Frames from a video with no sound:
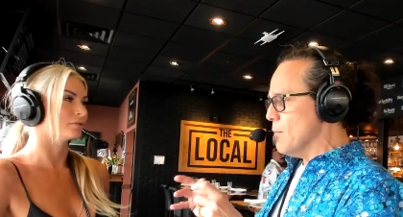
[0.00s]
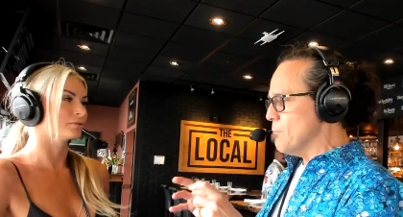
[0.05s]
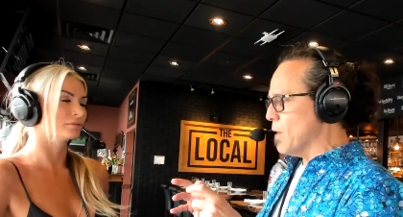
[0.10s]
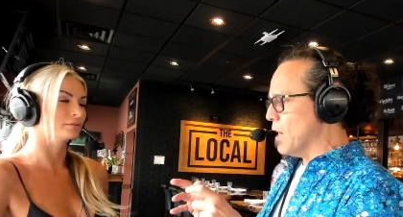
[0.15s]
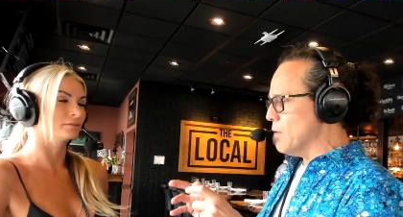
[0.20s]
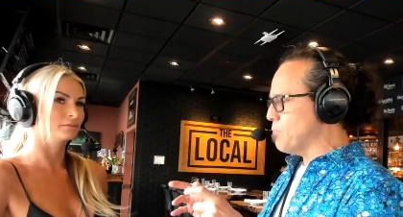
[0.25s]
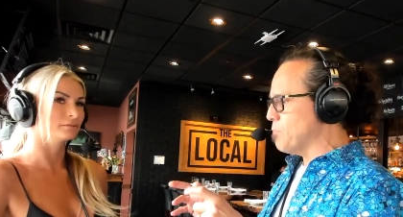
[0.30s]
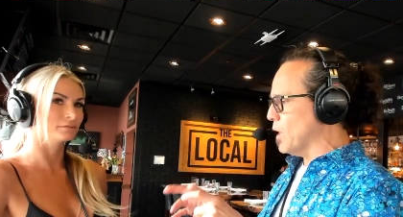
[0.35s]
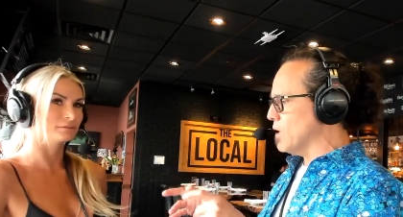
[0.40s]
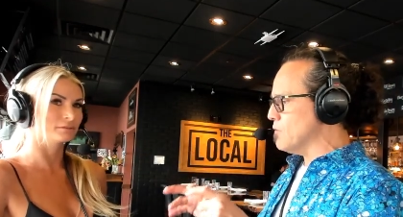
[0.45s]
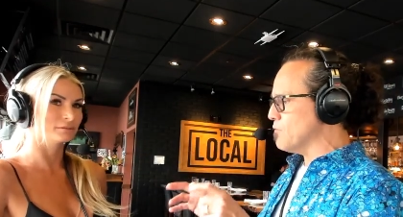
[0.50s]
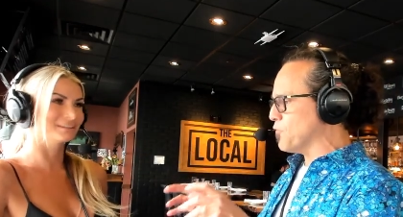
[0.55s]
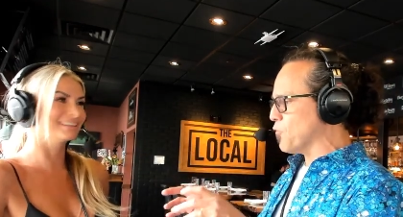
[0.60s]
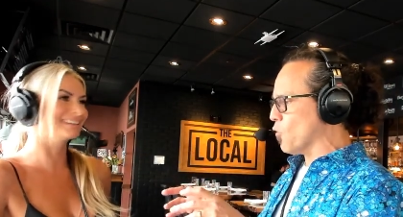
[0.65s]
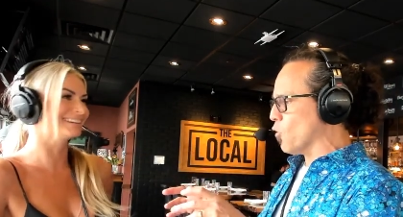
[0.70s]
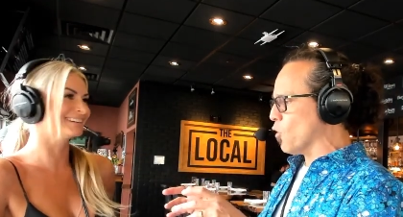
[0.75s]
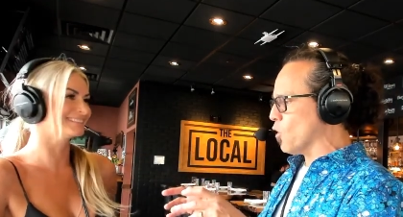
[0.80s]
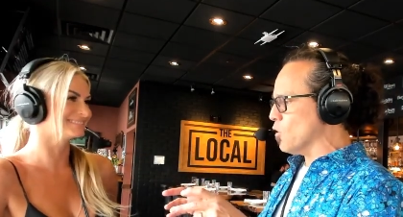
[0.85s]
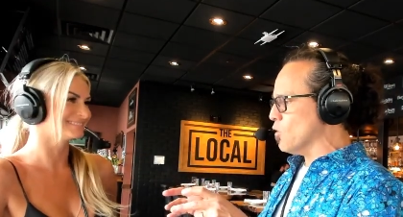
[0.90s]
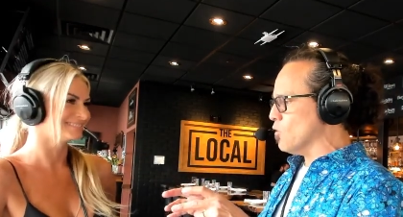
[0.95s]
Speaker 1: But but
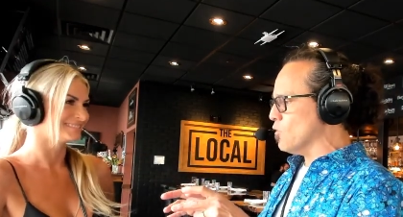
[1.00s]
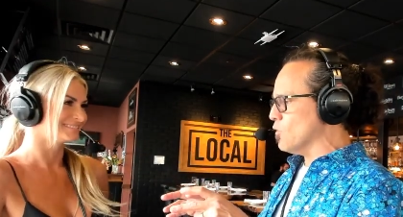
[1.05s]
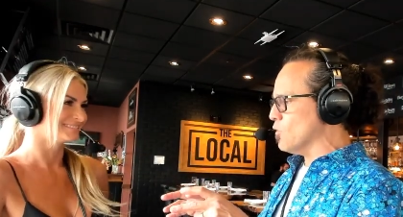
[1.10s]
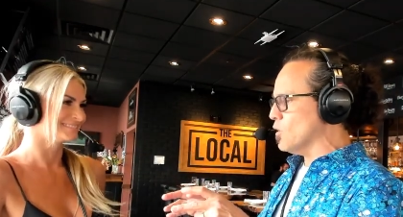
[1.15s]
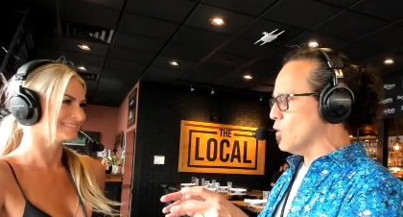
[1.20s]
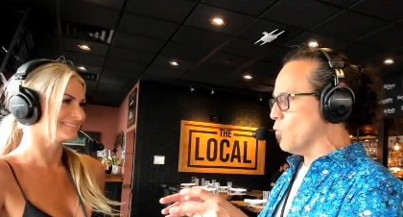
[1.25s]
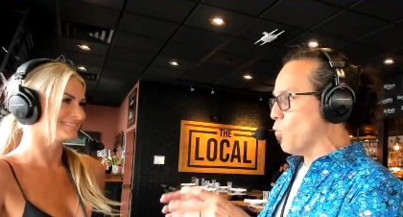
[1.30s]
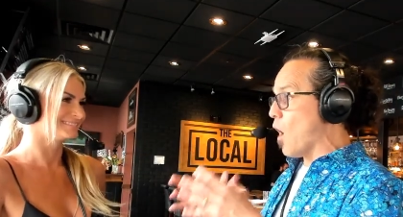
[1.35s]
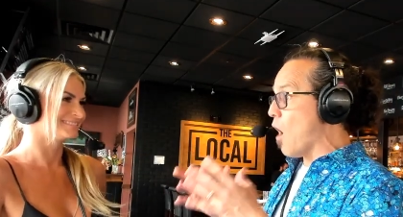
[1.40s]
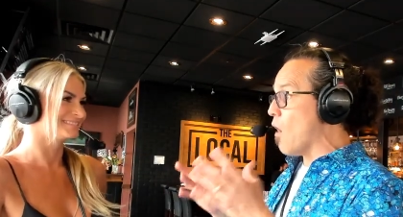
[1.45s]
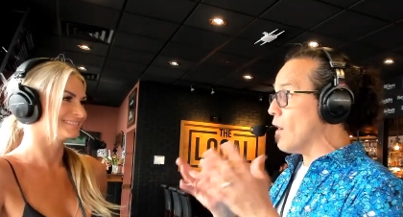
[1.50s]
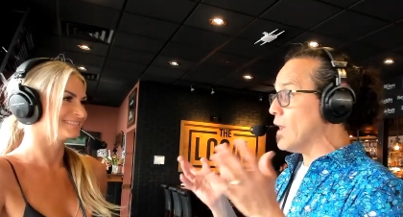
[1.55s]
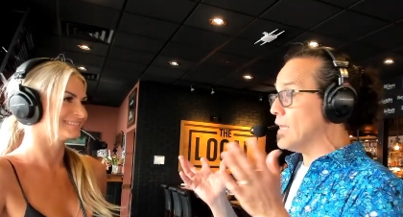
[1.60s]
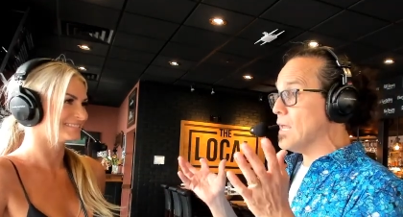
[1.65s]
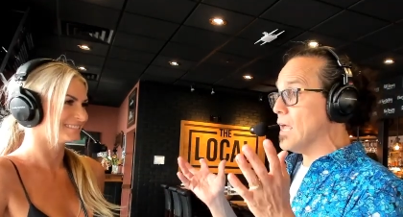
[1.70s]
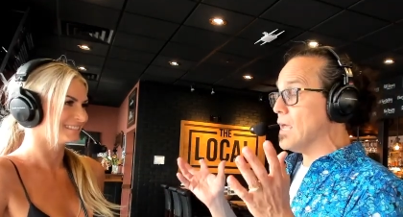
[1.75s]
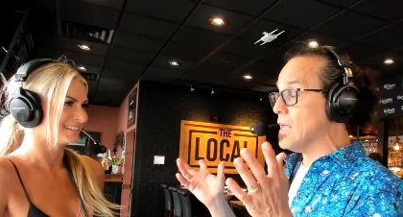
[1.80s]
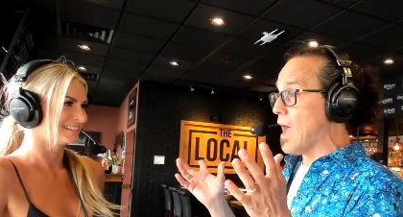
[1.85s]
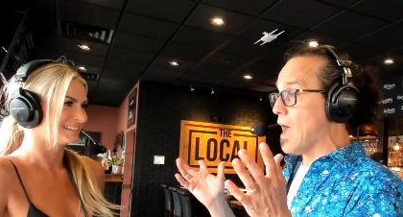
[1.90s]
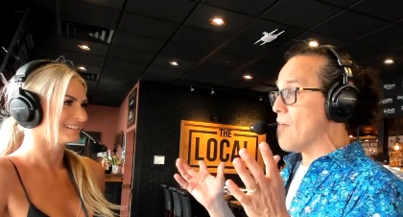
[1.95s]
for well, and,
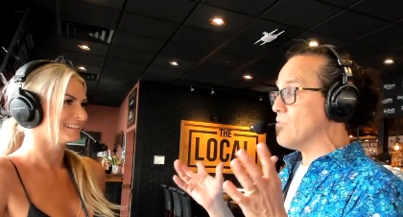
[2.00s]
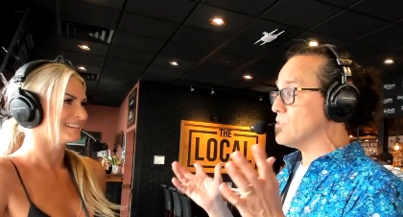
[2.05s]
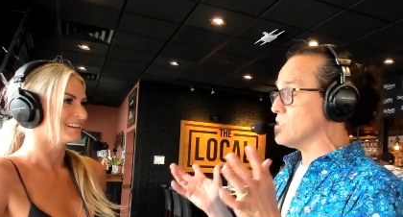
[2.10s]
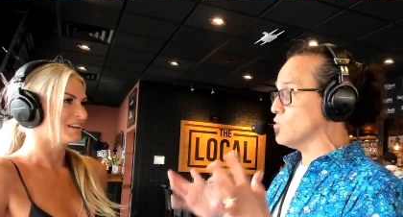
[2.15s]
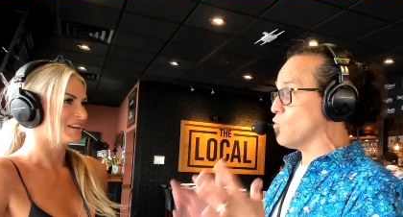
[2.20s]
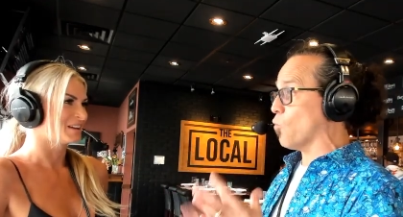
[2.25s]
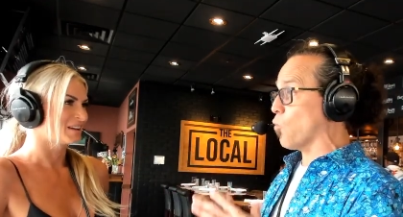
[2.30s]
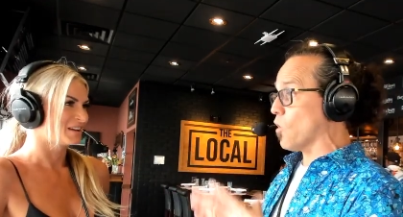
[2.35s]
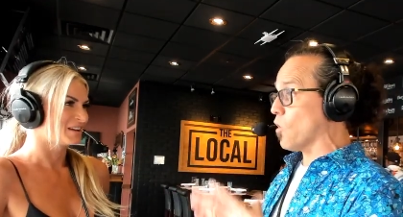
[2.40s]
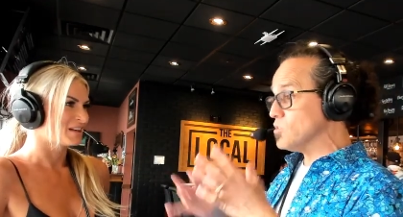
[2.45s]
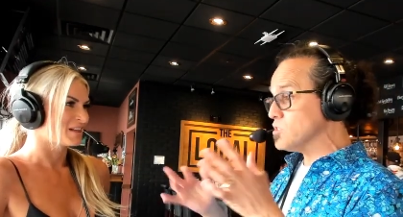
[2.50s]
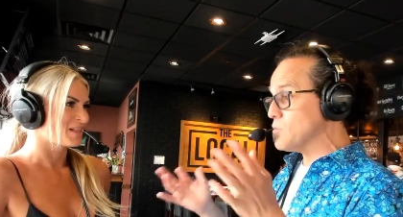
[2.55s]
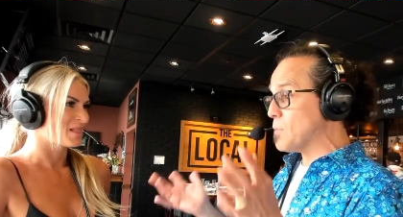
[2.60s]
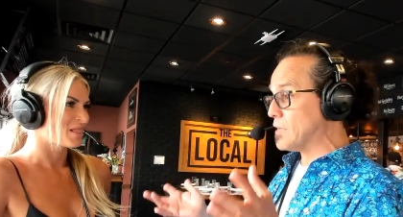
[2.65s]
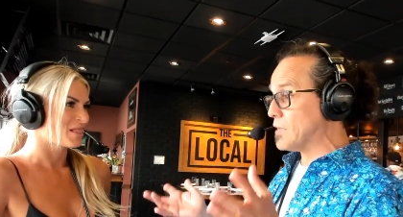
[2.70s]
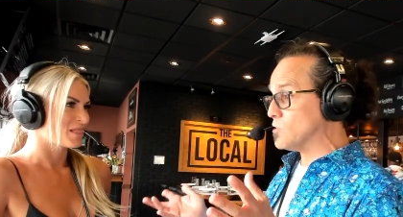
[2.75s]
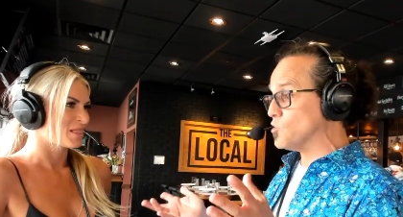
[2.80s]
and obviously the world's about to